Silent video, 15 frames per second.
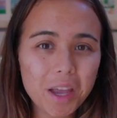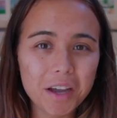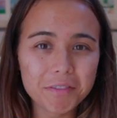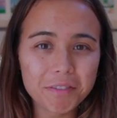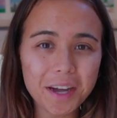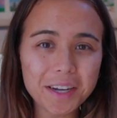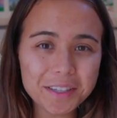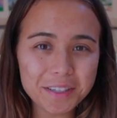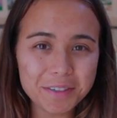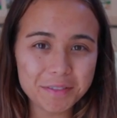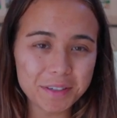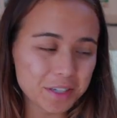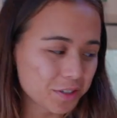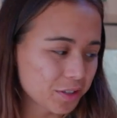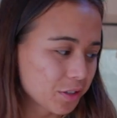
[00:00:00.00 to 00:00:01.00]
I finally
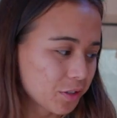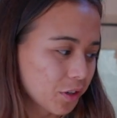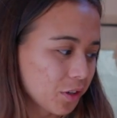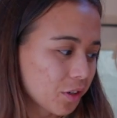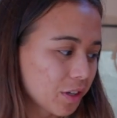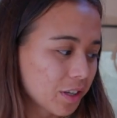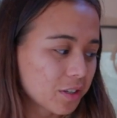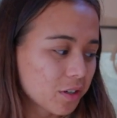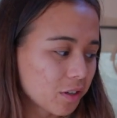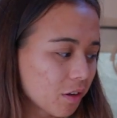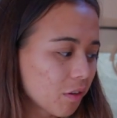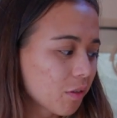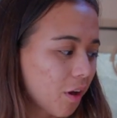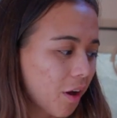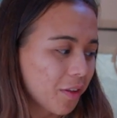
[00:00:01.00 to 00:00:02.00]
finished the journal. It took a
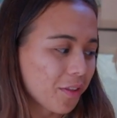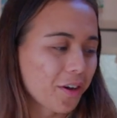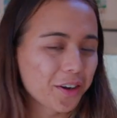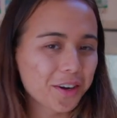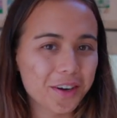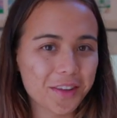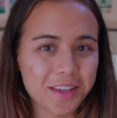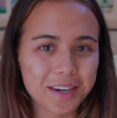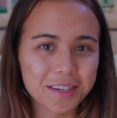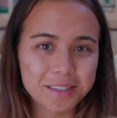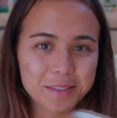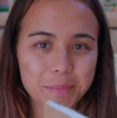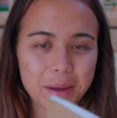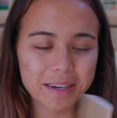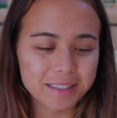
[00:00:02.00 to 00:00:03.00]
lot longer than
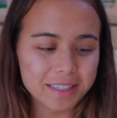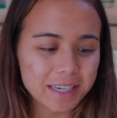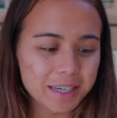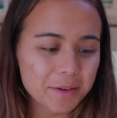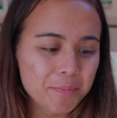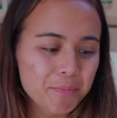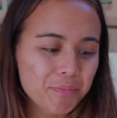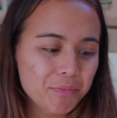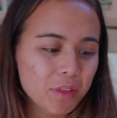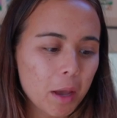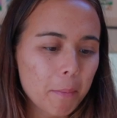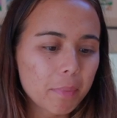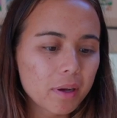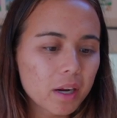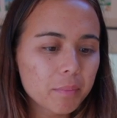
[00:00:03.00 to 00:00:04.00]
expected,
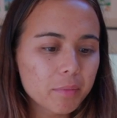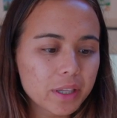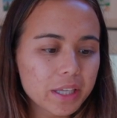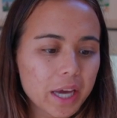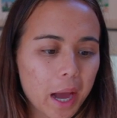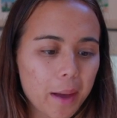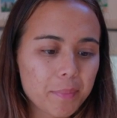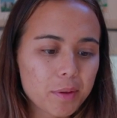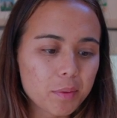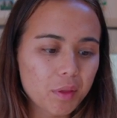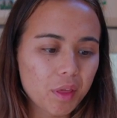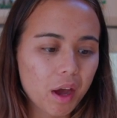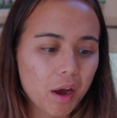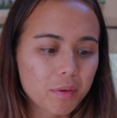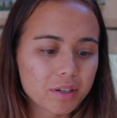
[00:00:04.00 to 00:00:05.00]
but I'm really happy with
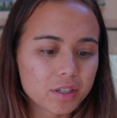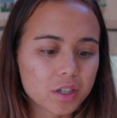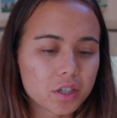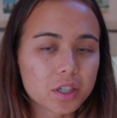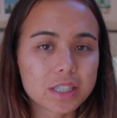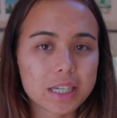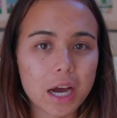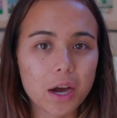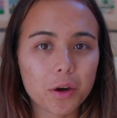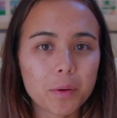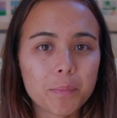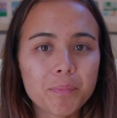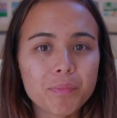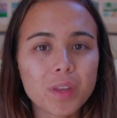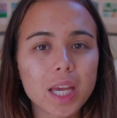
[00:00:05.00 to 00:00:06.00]
how it turned out,
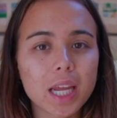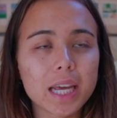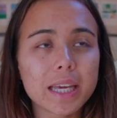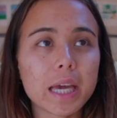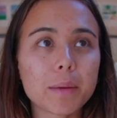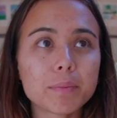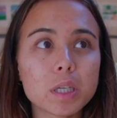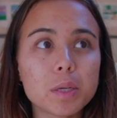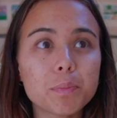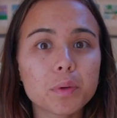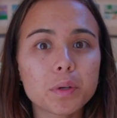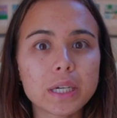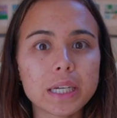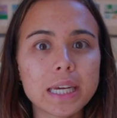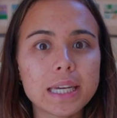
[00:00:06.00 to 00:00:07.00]
and I kept it
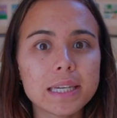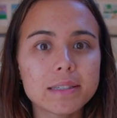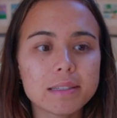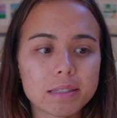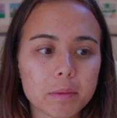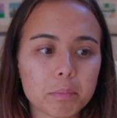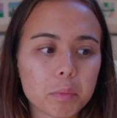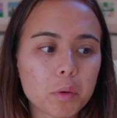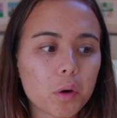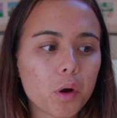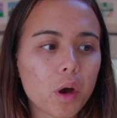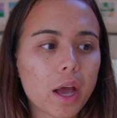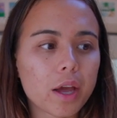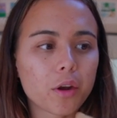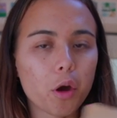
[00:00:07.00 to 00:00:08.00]
pretty simple
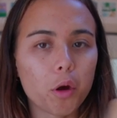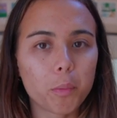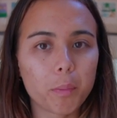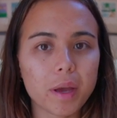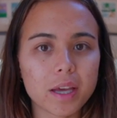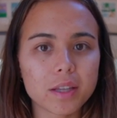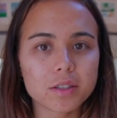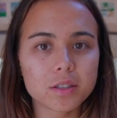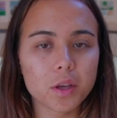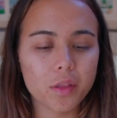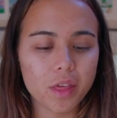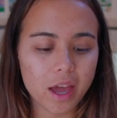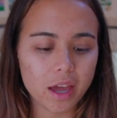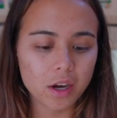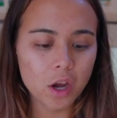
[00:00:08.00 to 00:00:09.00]
and open so
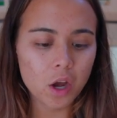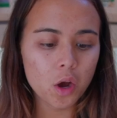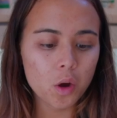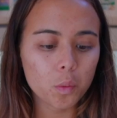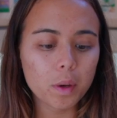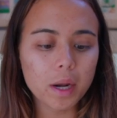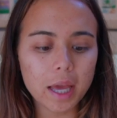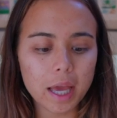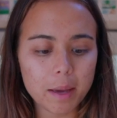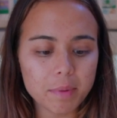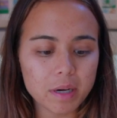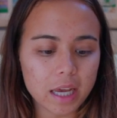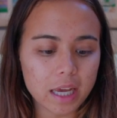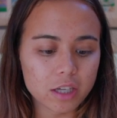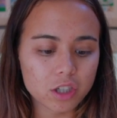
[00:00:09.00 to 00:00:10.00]
that when I am
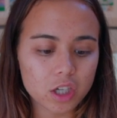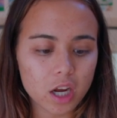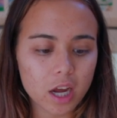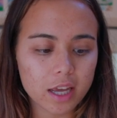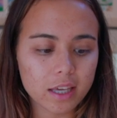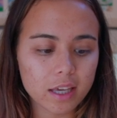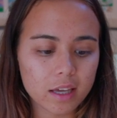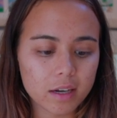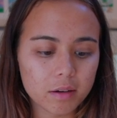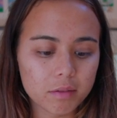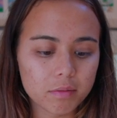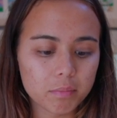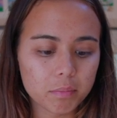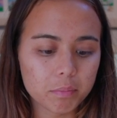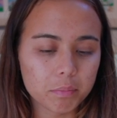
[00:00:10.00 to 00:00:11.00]
in Asia I
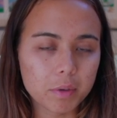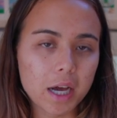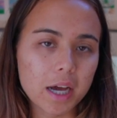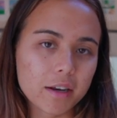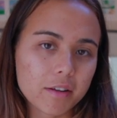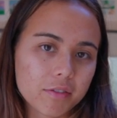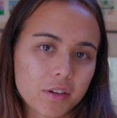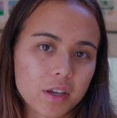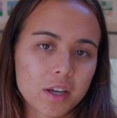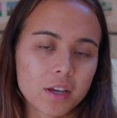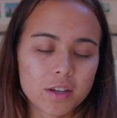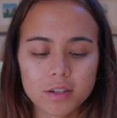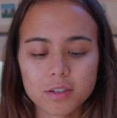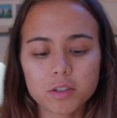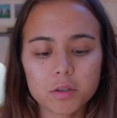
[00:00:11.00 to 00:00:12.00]
can kind of
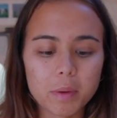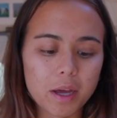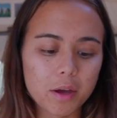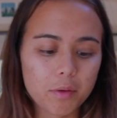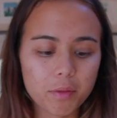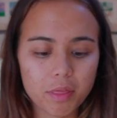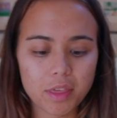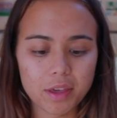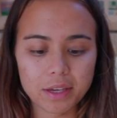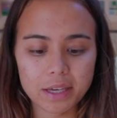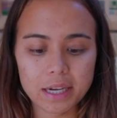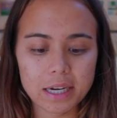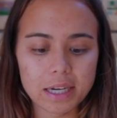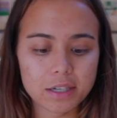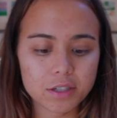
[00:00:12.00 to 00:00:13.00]
do my own thing
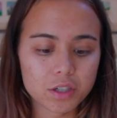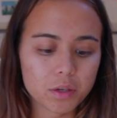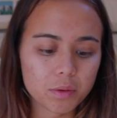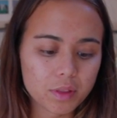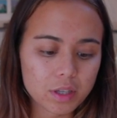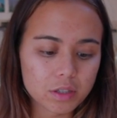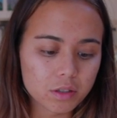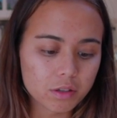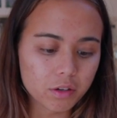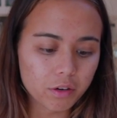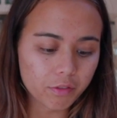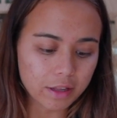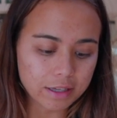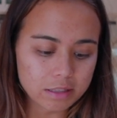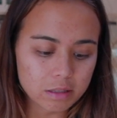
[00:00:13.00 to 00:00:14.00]
in it too, and there's a little
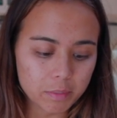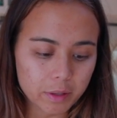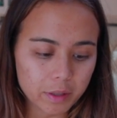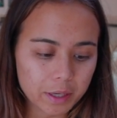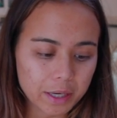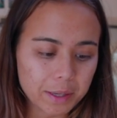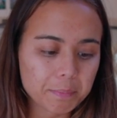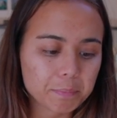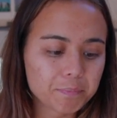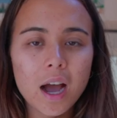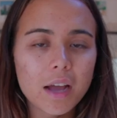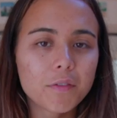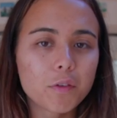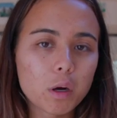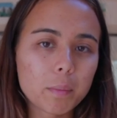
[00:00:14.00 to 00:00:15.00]
flexibility.
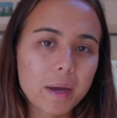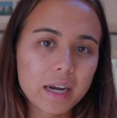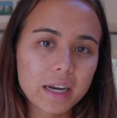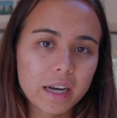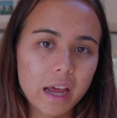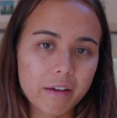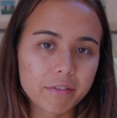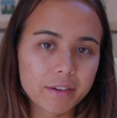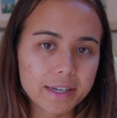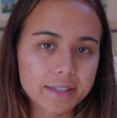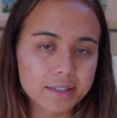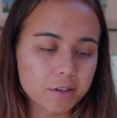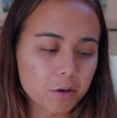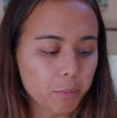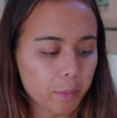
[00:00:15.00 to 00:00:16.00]
I formatted every
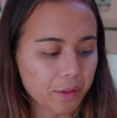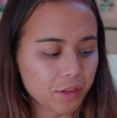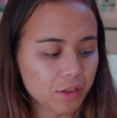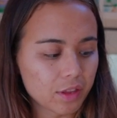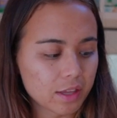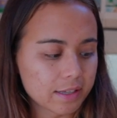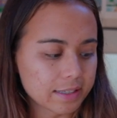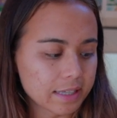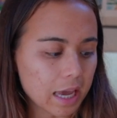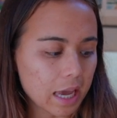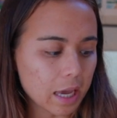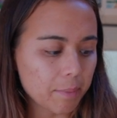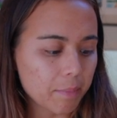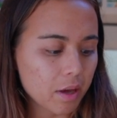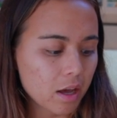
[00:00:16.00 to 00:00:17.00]
single month the
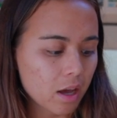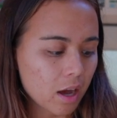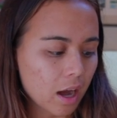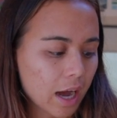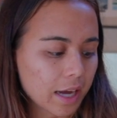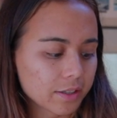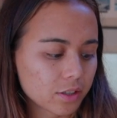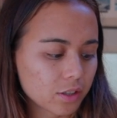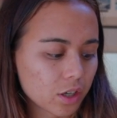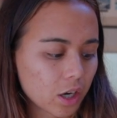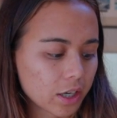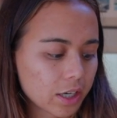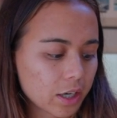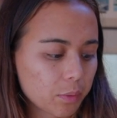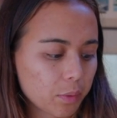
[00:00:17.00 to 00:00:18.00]
same. I
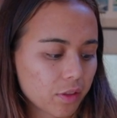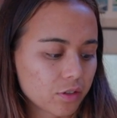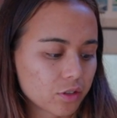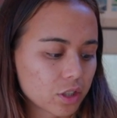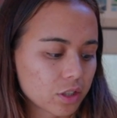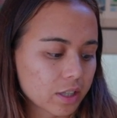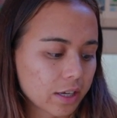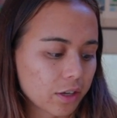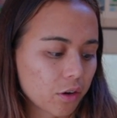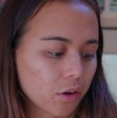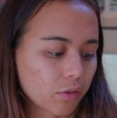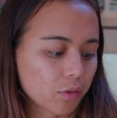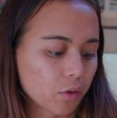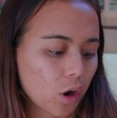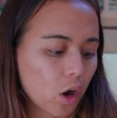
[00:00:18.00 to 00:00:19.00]
started with just like an
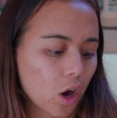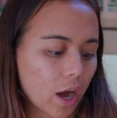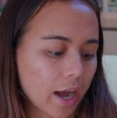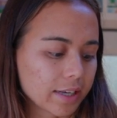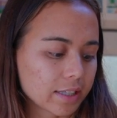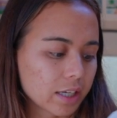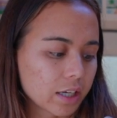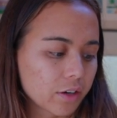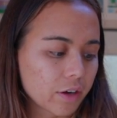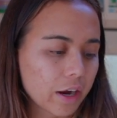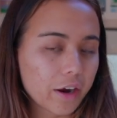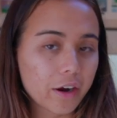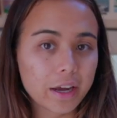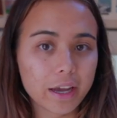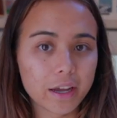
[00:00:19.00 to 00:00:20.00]
overall
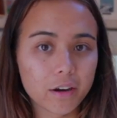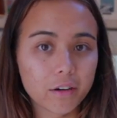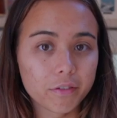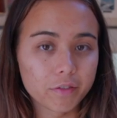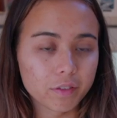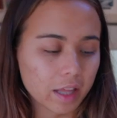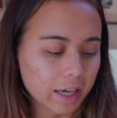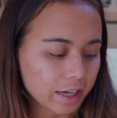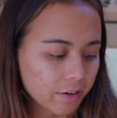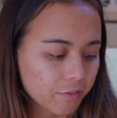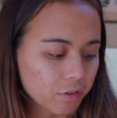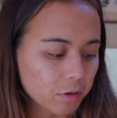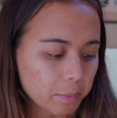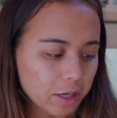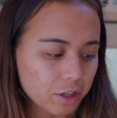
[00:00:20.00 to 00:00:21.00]
itinerary and our flight
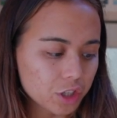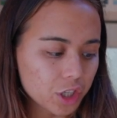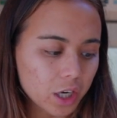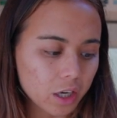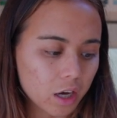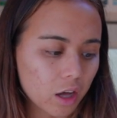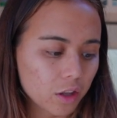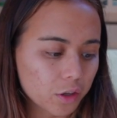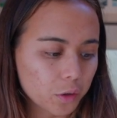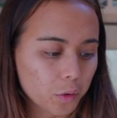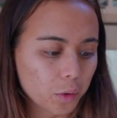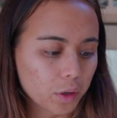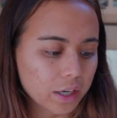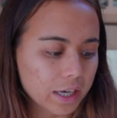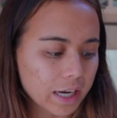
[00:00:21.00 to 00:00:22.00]
information and color
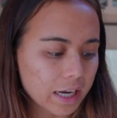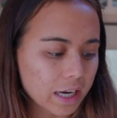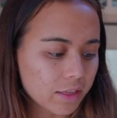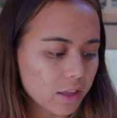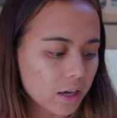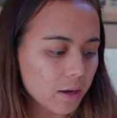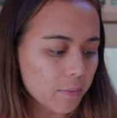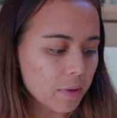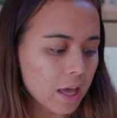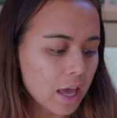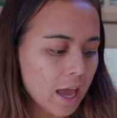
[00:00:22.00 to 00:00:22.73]
coordinated them.